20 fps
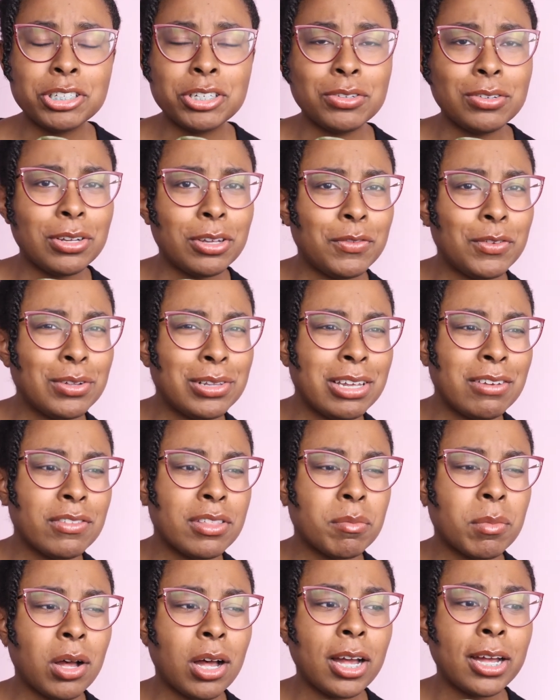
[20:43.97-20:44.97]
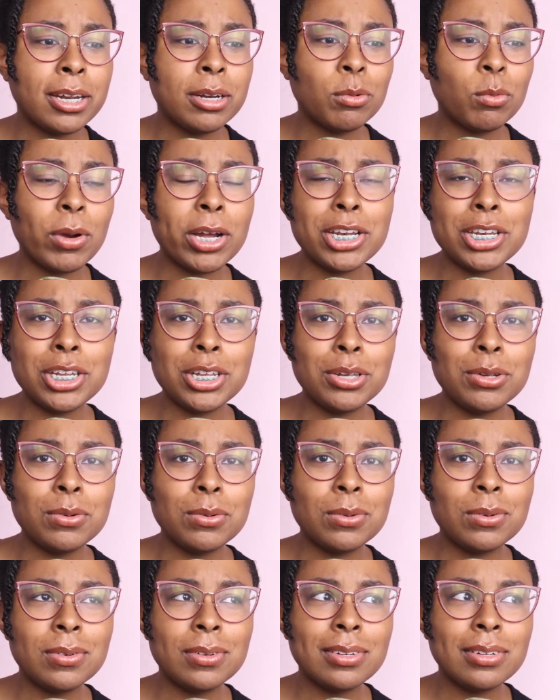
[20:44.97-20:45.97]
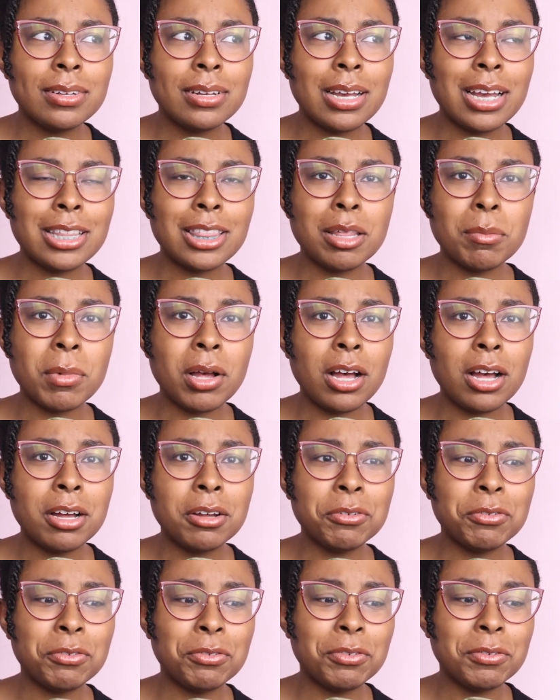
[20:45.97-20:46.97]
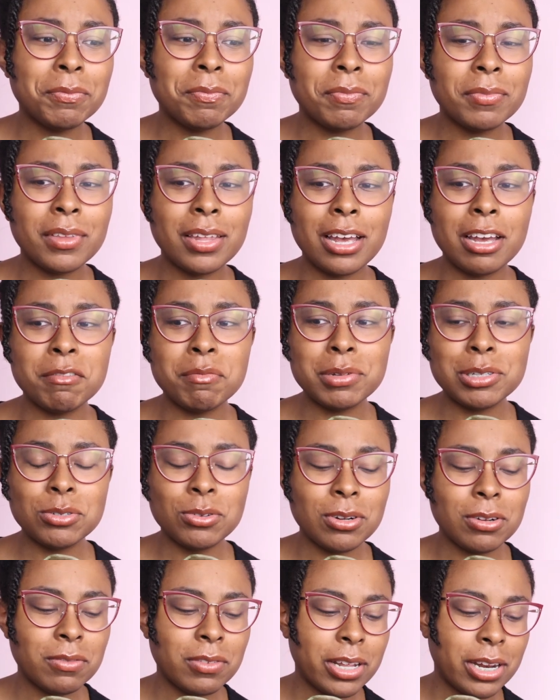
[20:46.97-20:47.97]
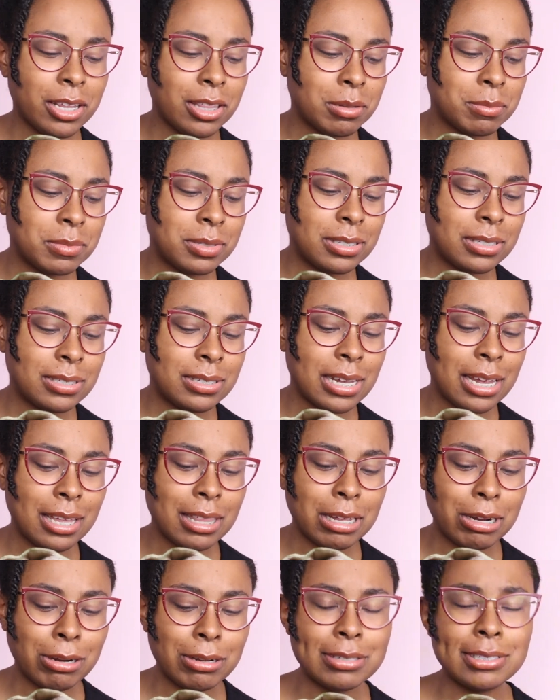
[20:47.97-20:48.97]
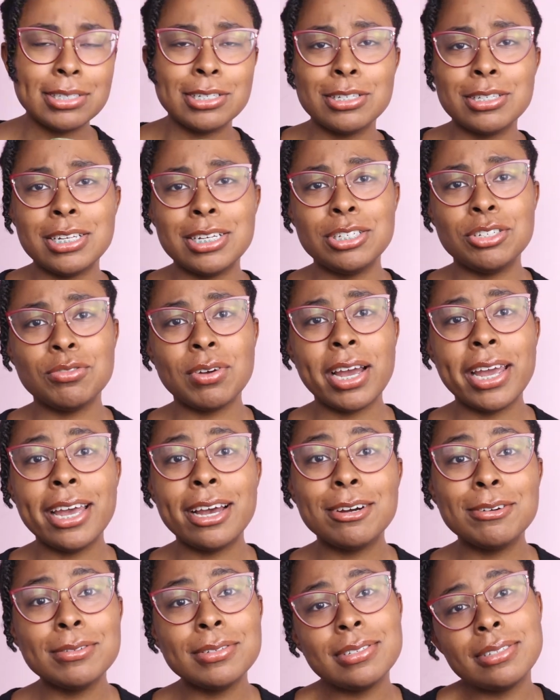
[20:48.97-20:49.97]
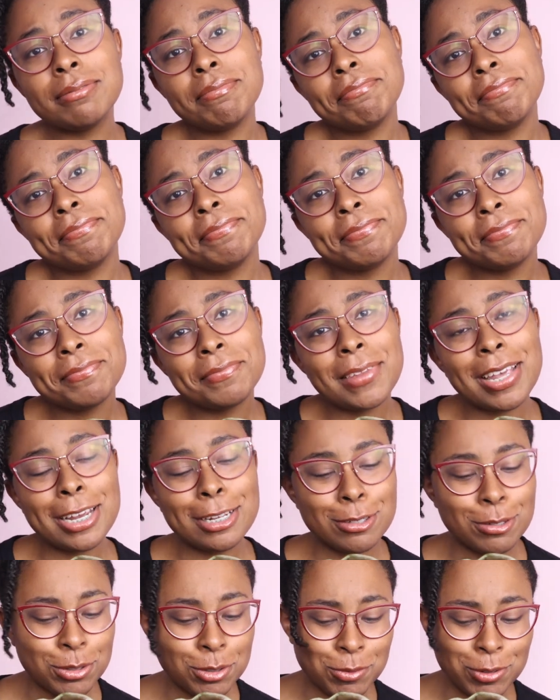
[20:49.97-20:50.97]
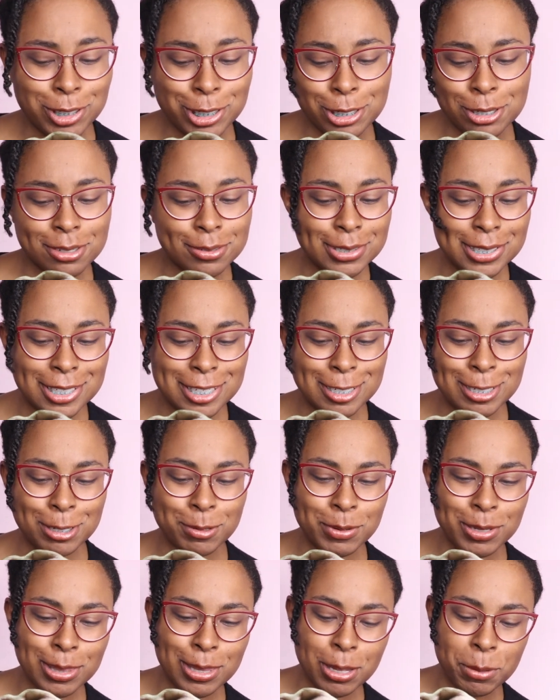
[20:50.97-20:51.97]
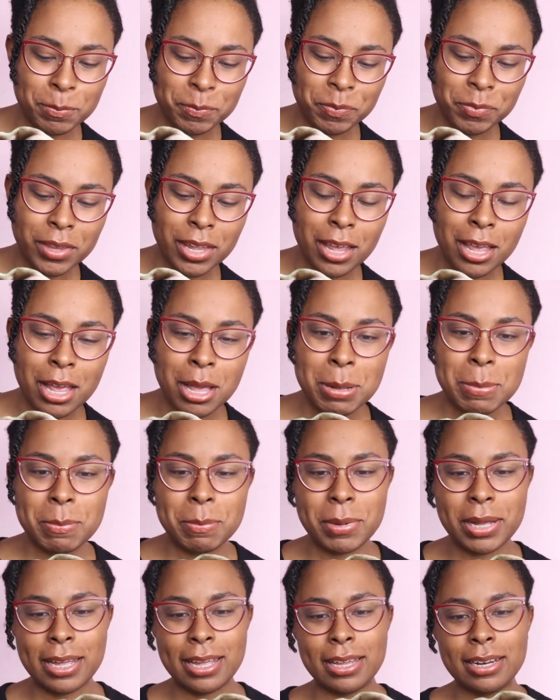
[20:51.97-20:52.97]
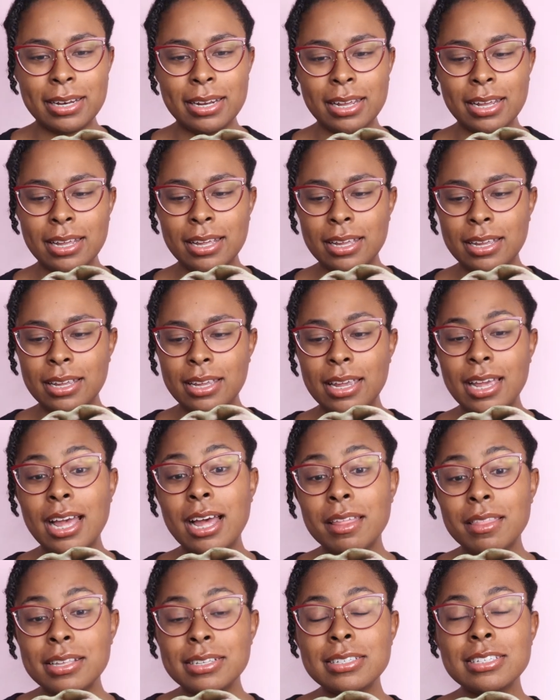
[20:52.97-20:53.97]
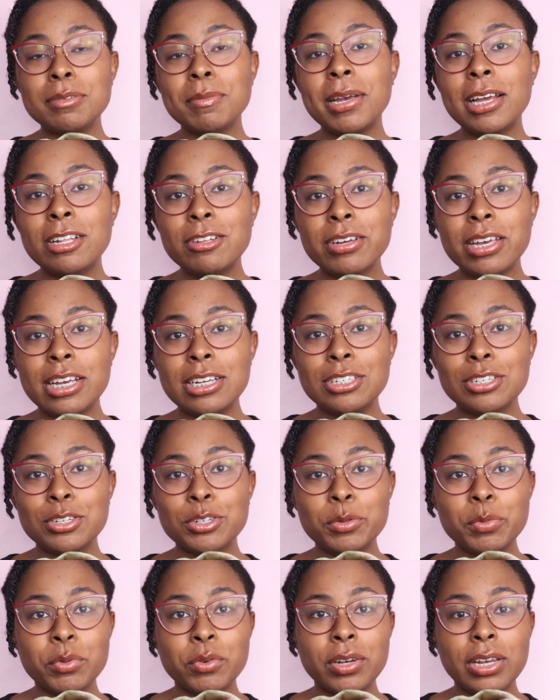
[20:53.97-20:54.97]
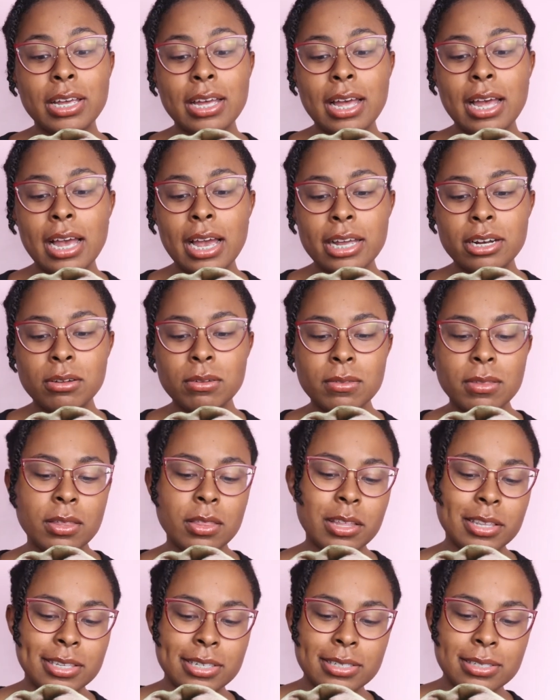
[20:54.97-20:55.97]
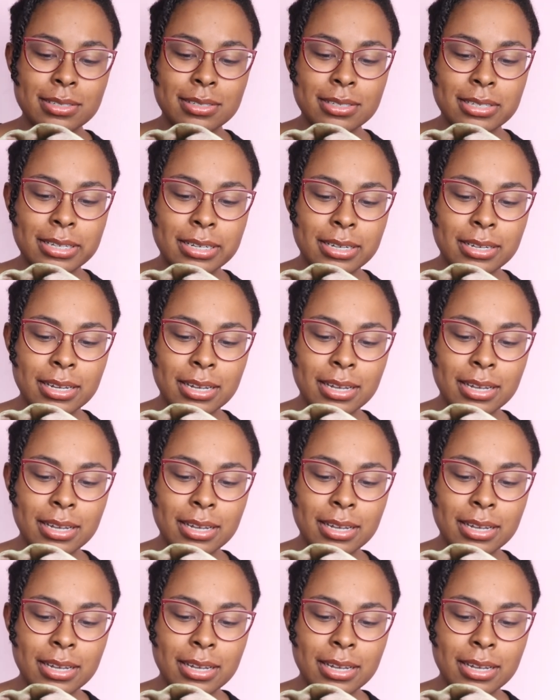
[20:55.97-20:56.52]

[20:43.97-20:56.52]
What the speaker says: if you leave them on, when do you cut them off? I've been sort of letting them stay there until they dry out. I don't really know what to do with them. But yeah, this is my Alocasia cuprea. I don't think this is